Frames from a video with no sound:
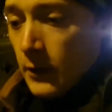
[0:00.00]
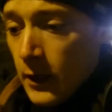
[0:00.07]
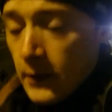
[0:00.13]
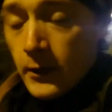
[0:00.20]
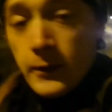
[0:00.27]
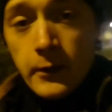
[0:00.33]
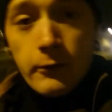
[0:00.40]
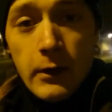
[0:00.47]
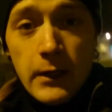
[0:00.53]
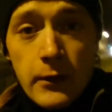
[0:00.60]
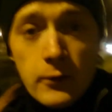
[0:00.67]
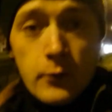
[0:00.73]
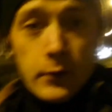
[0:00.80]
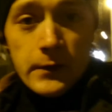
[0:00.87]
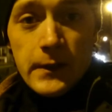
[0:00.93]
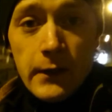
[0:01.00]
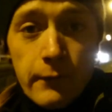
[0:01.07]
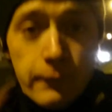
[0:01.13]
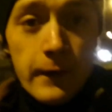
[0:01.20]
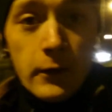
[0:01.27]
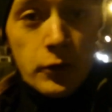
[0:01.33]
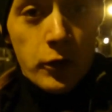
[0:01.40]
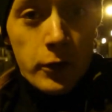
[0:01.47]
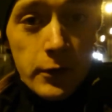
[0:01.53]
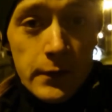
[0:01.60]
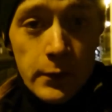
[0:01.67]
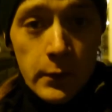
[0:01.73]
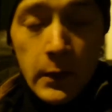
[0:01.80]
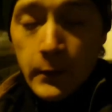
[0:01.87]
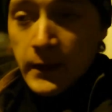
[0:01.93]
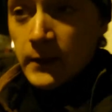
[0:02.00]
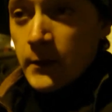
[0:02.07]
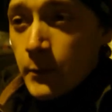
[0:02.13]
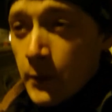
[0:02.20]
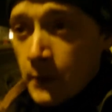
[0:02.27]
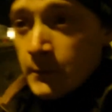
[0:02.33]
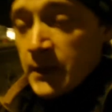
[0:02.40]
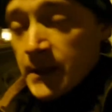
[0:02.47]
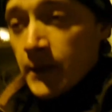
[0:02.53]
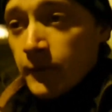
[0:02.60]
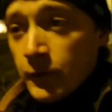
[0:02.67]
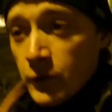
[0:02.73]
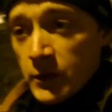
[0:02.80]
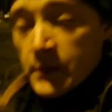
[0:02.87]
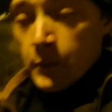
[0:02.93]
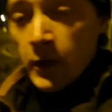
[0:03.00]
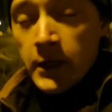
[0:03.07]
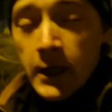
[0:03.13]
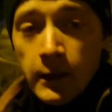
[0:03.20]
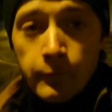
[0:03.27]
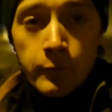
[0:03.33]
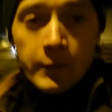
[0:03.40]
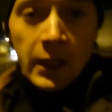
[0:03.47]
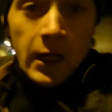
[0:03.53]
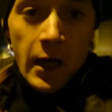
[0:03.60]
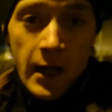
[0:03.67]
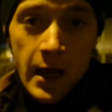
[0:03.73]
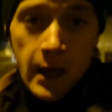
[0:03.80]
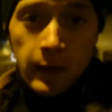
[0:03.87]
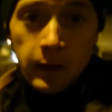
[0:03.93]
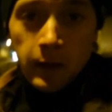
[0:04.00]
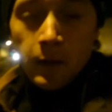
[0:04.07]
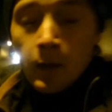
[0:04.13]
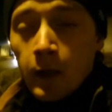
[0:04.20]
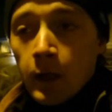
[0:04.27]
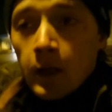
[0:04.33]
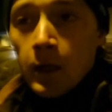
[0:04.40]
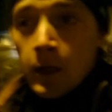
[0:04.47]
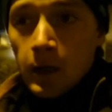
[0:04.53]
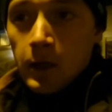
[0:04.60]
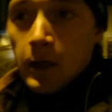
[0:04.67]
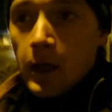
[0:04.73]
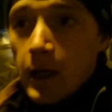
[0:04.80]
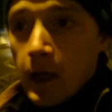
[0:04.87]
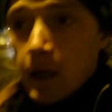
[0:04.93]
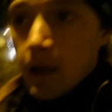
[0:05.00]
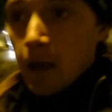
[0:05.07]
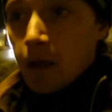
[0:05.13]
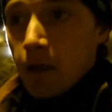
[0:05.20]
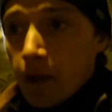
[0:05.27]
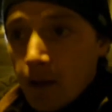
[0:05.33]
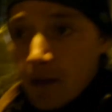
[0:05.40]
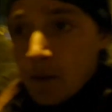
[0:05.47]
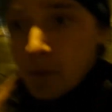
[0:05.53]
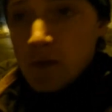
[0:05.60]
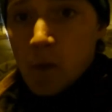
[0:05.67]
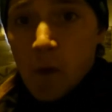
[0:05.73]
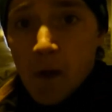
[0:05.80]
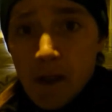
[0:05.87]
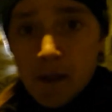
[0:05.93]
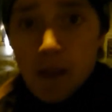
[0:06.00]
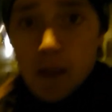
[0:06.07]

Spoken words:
I got a great outdoors gift voucher, so I went and bought myself a new spray deck for my kayak. That was quite